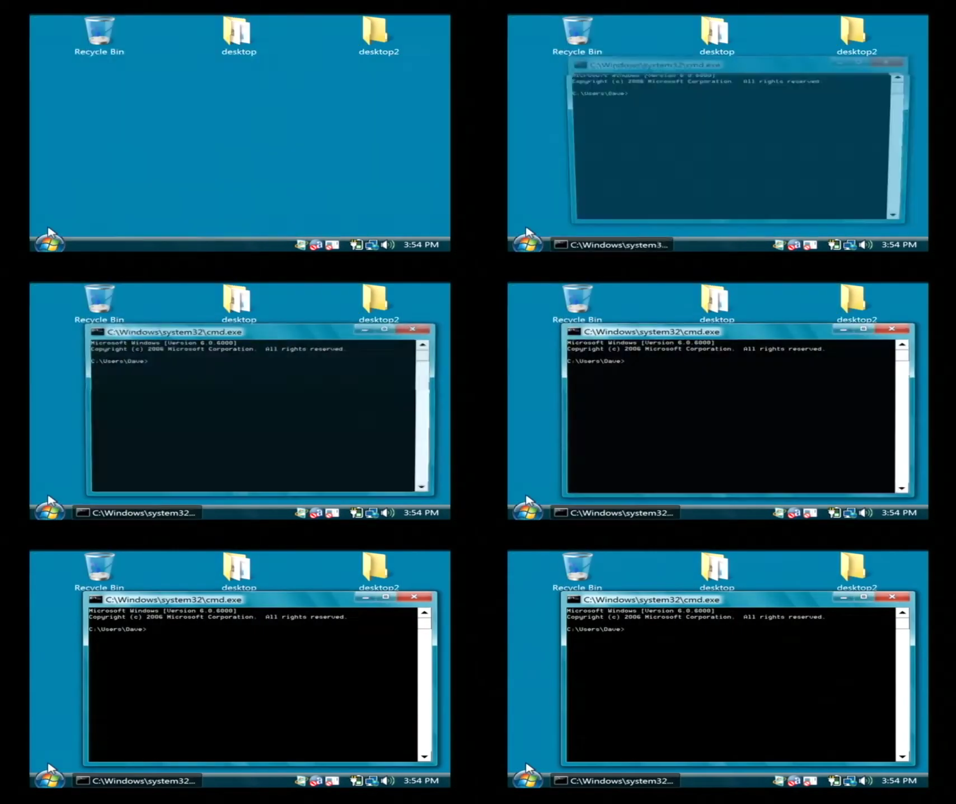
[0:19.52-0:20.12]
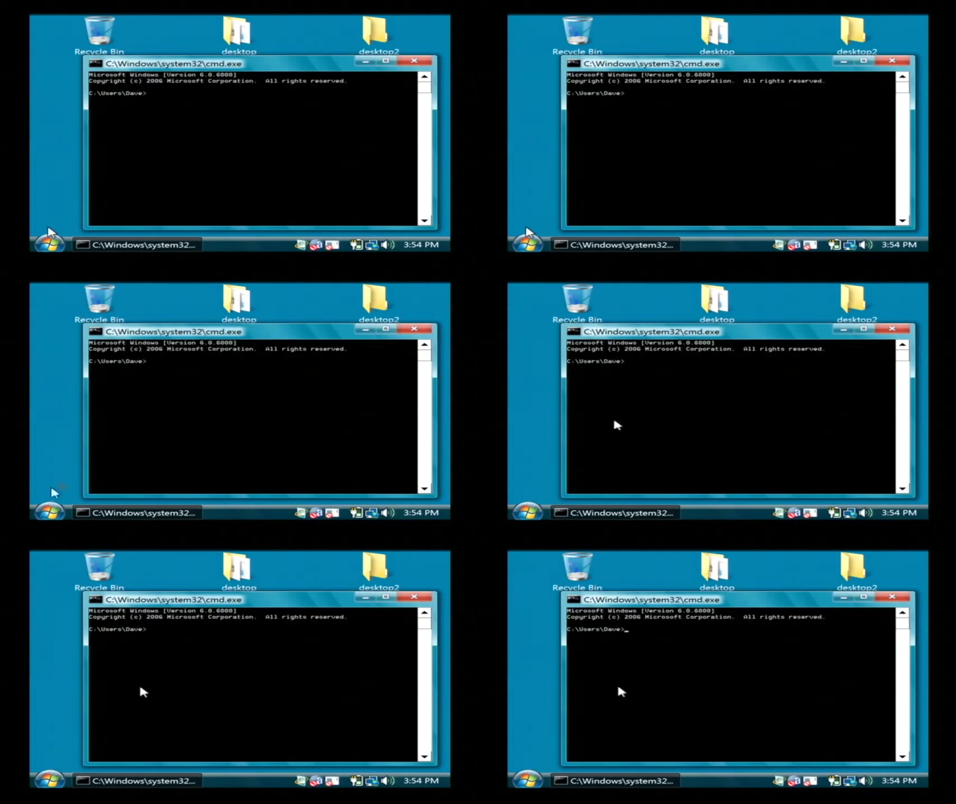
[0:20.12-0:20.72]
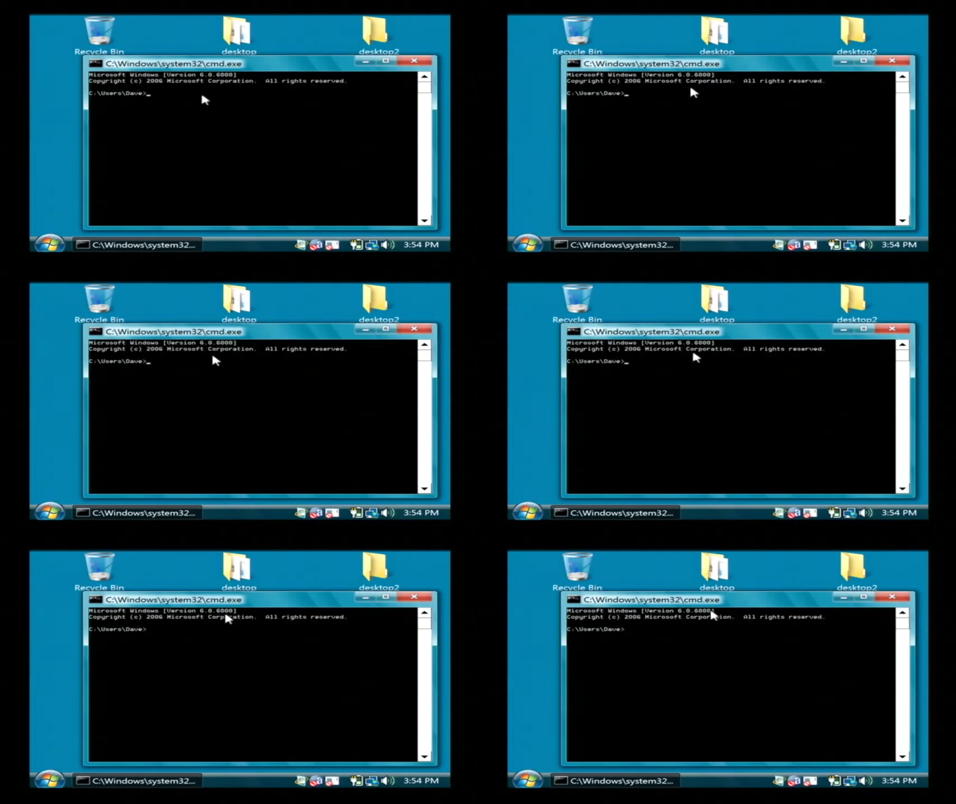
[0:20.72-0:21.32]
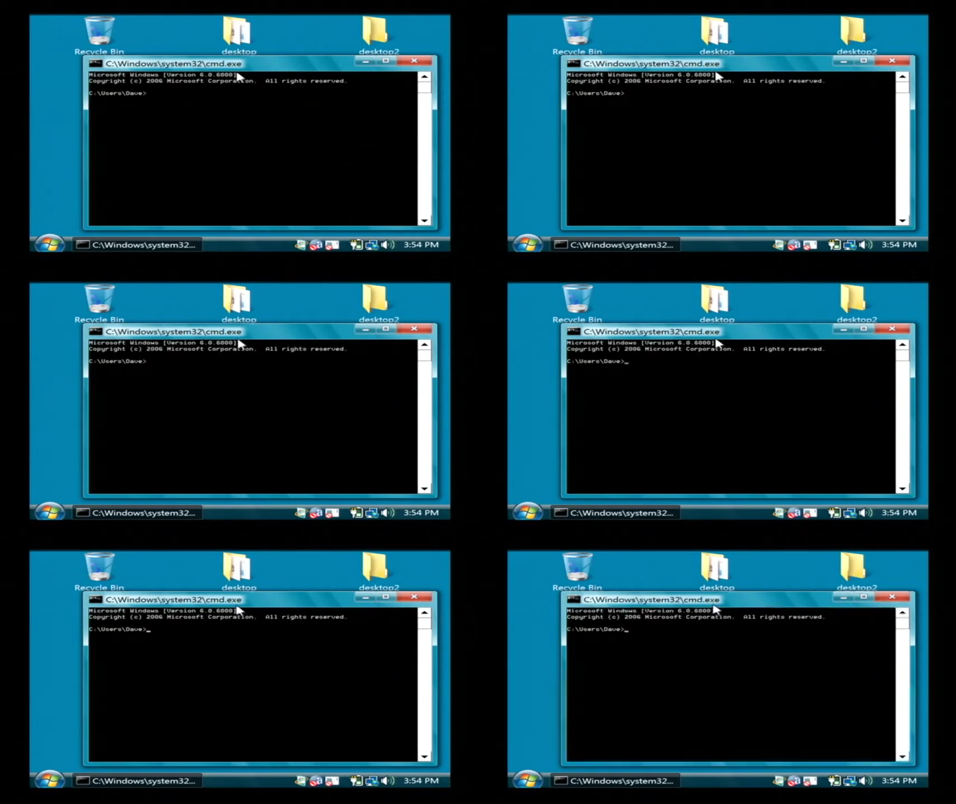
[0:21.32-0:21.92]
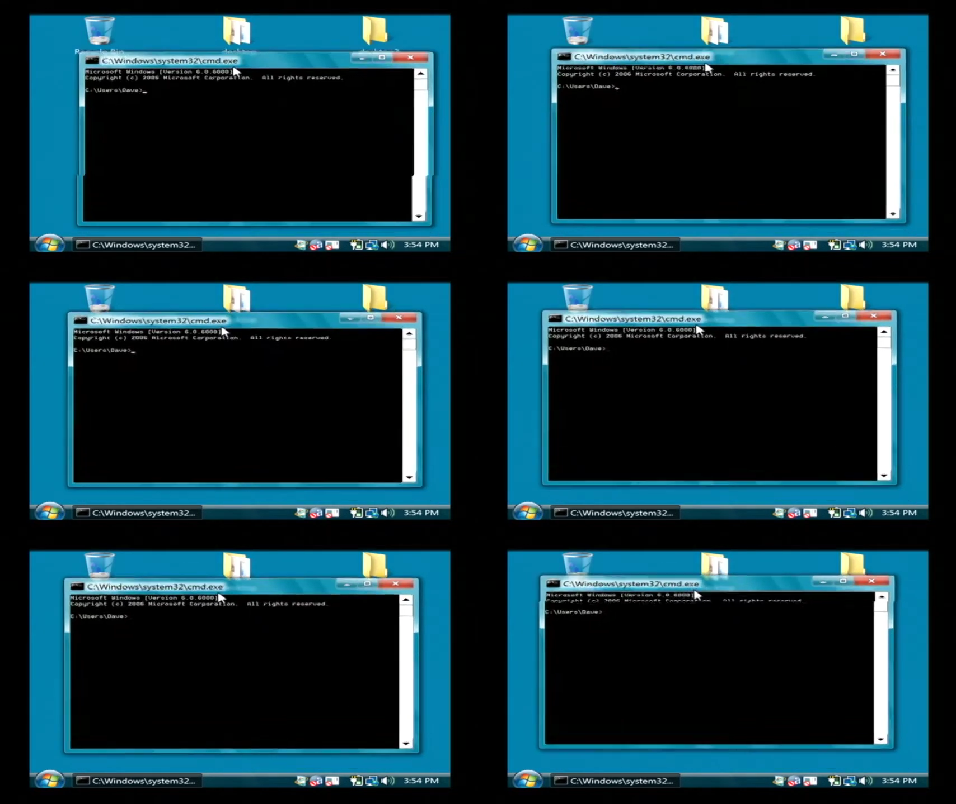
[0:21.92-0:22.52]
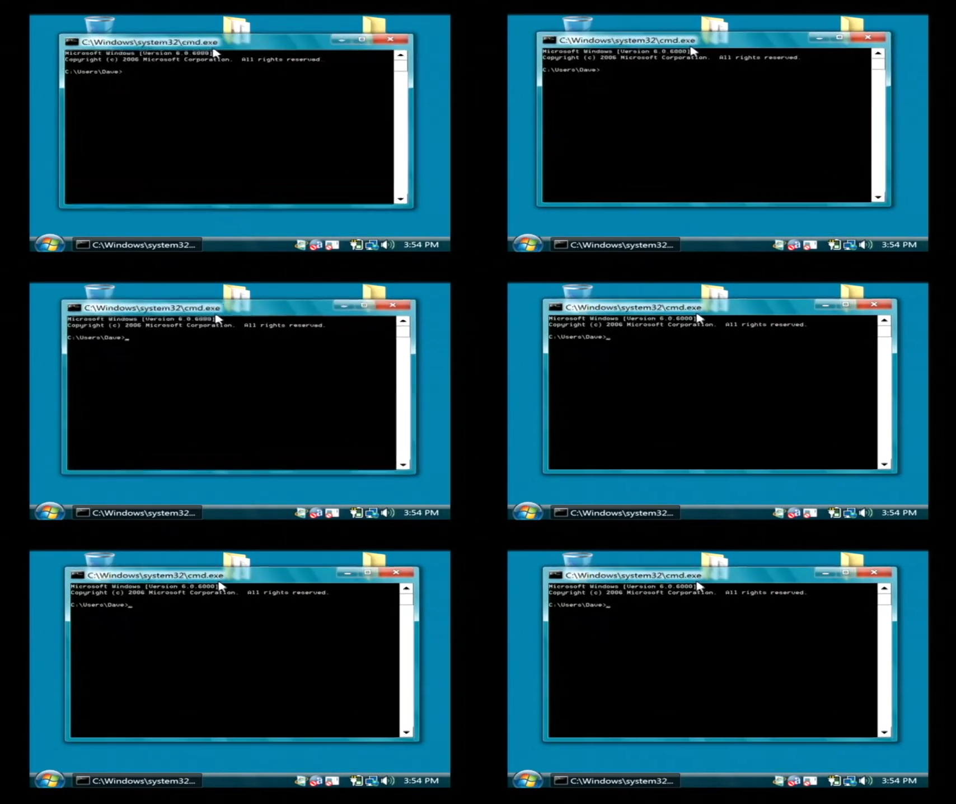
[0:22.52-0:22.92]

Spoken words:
(no speaker visible)